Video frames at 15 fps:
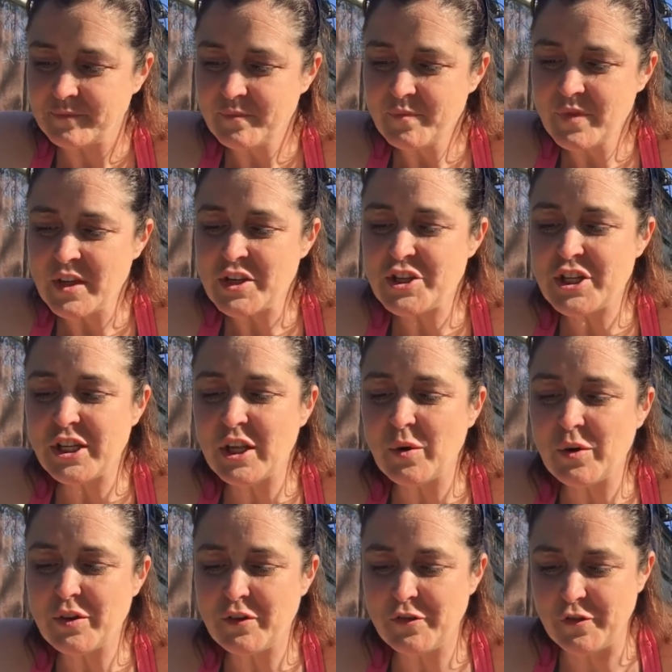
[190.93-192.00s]
She
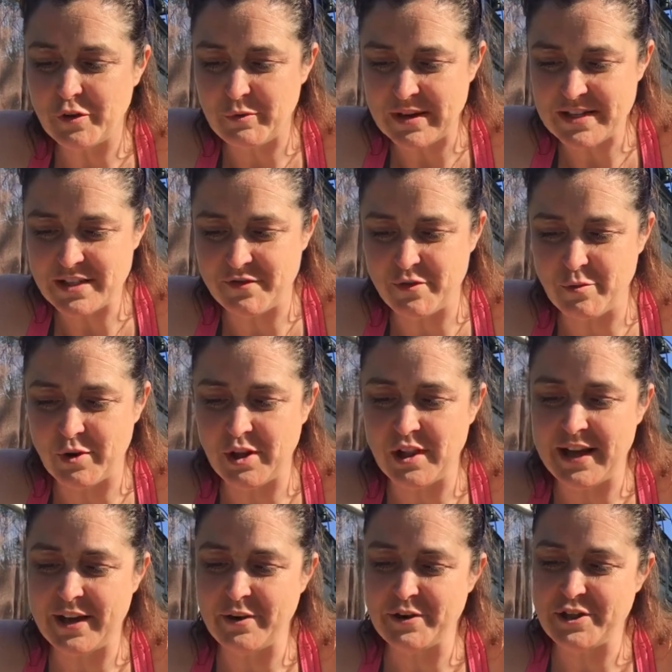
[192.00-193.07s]
lowered the footrest of the
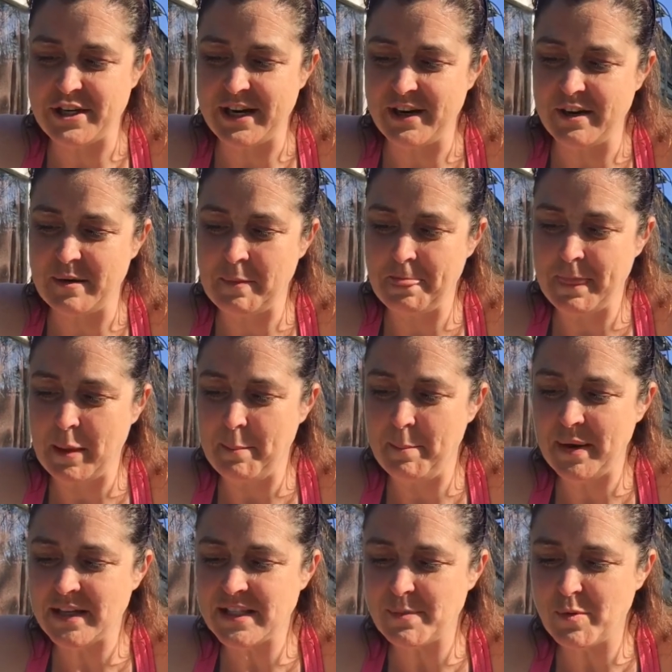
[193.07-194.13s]
recliner chair,
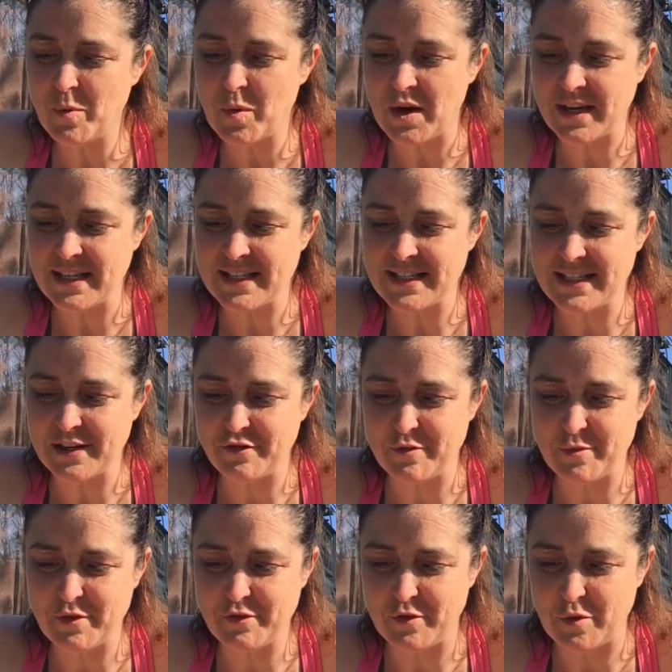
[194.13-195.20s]
picked up her walking stick from
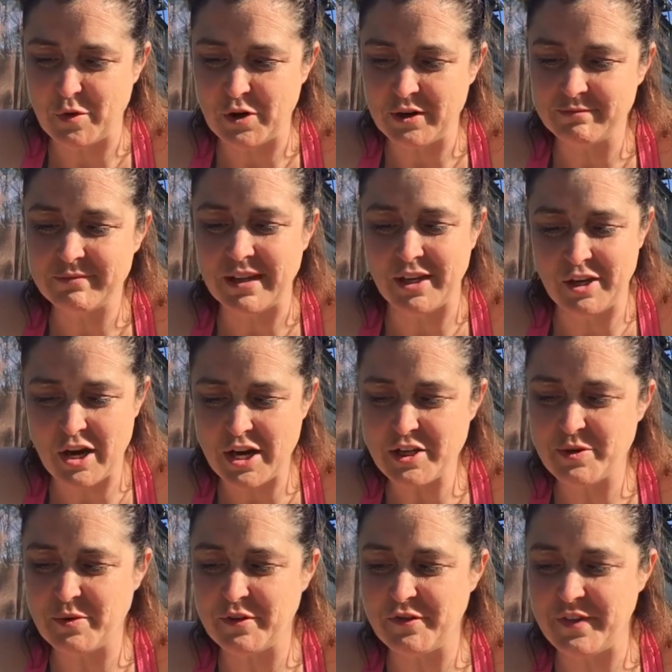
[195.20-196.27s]
the floor, and got
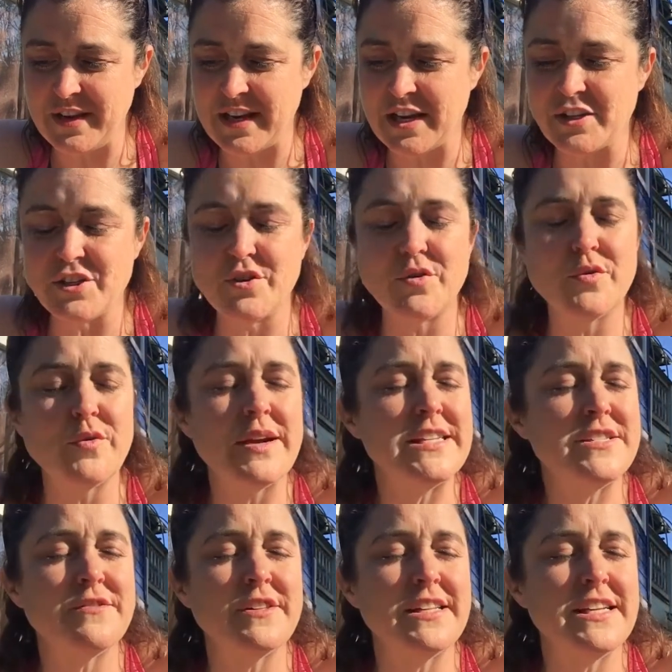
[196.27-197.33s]
to her feet as
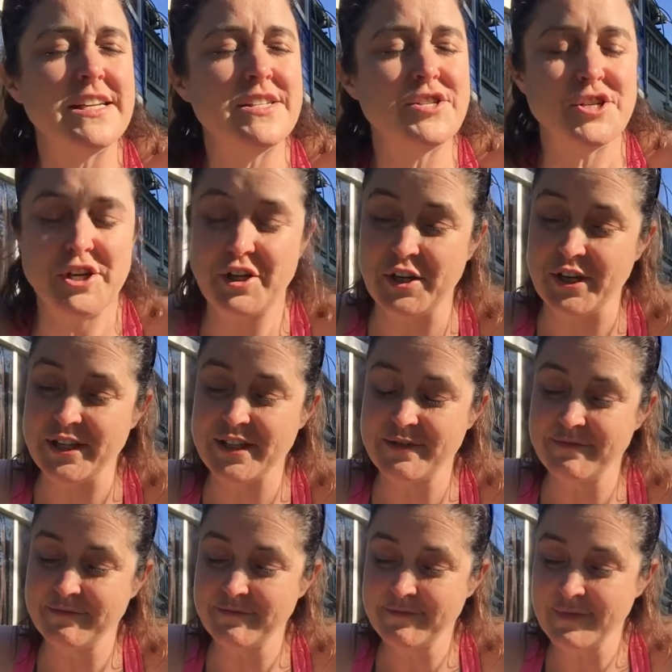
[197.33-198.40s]
gracefully as she could.
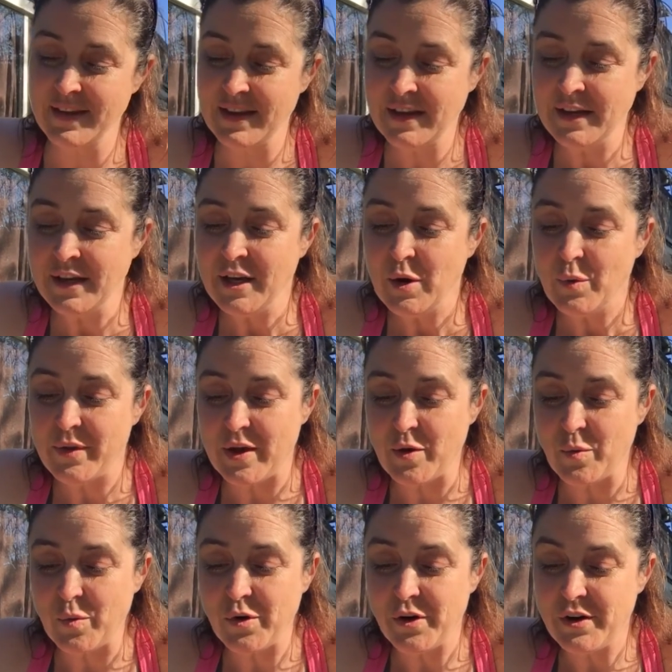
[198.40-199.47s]
Without a
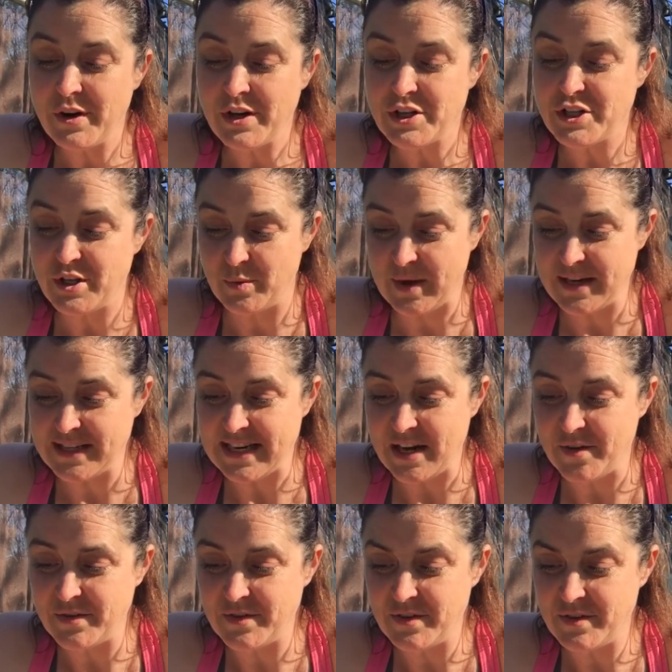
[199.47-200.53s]
word, she went
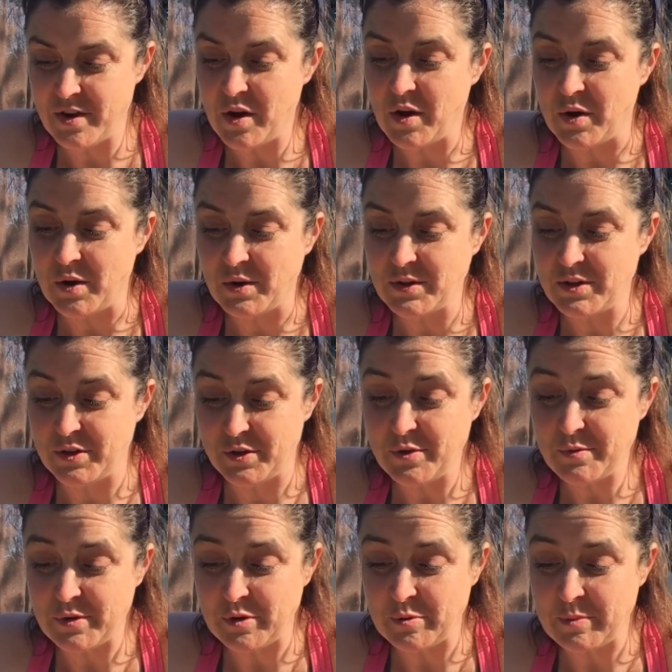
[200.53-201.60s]
down the hall to her
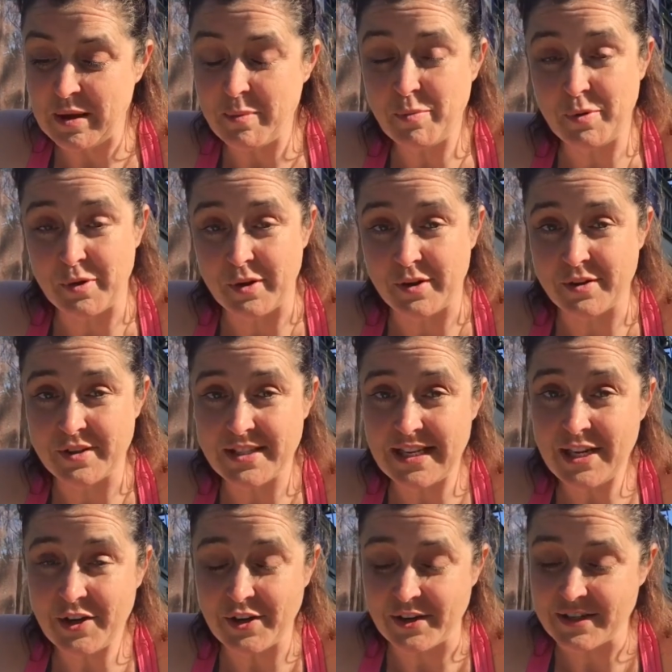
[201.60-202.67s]
room and put on her
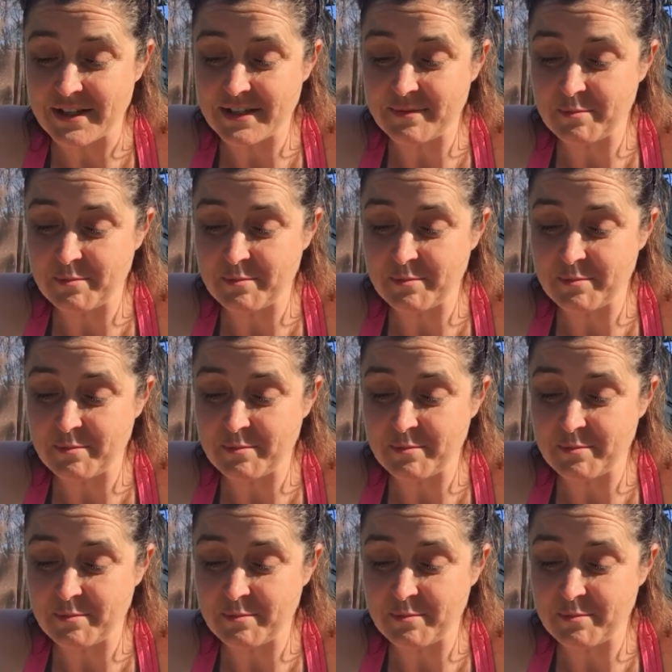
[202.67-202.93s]
sneakers.